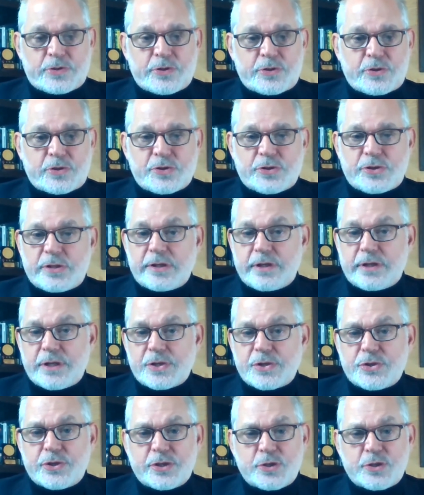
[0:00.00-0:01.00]
This is a
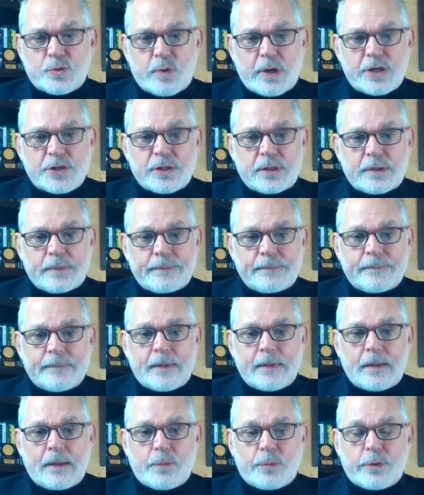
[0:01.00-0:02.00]
serious situation.
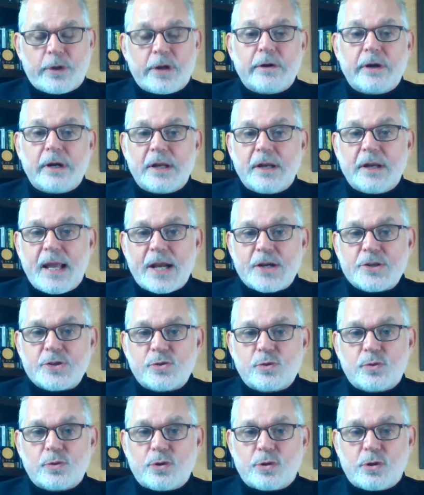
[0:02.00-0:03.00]
We are in a
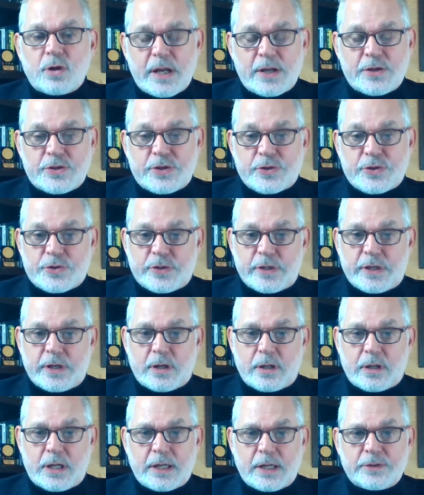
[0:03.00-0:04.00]
national crisis
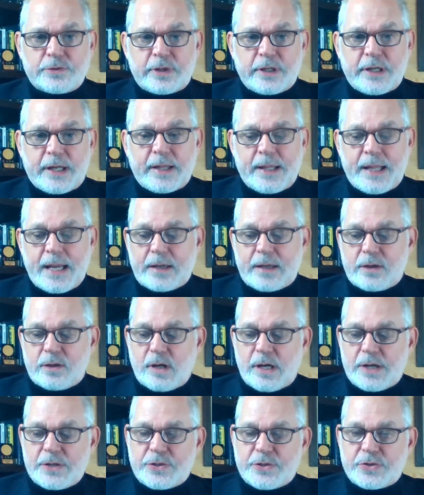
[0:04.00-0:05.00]
in our country, and that
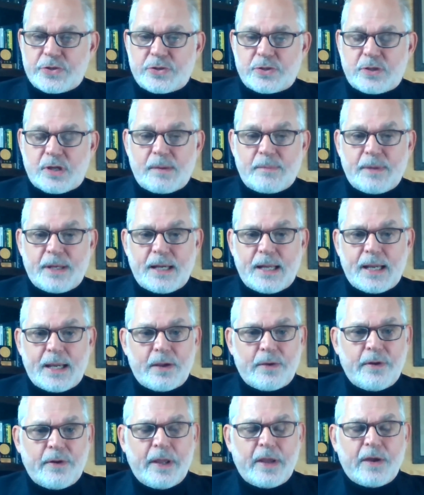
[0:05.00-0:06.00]
crisis is coming
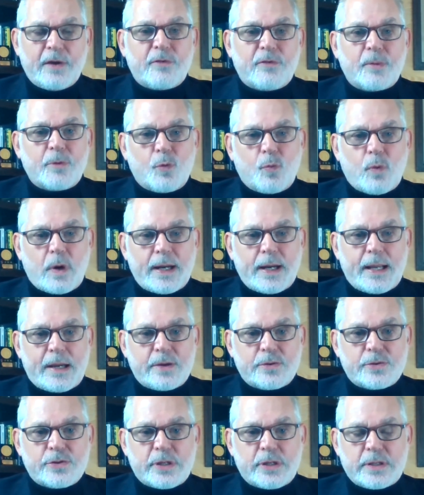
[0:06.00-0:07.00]
down from the White
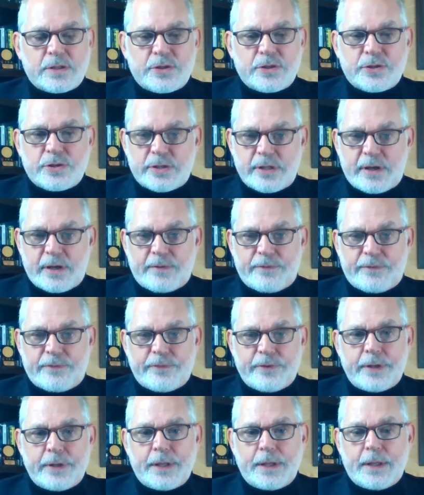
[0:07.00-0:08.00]
House
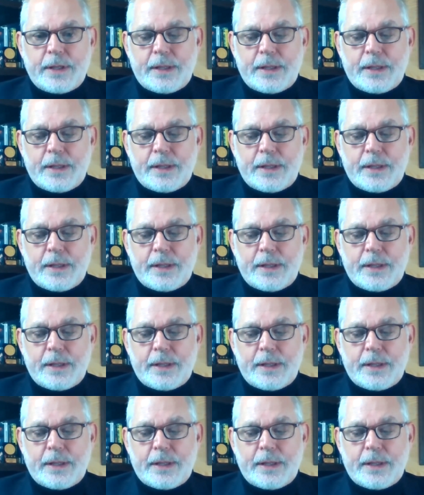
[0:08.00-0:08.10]
itself.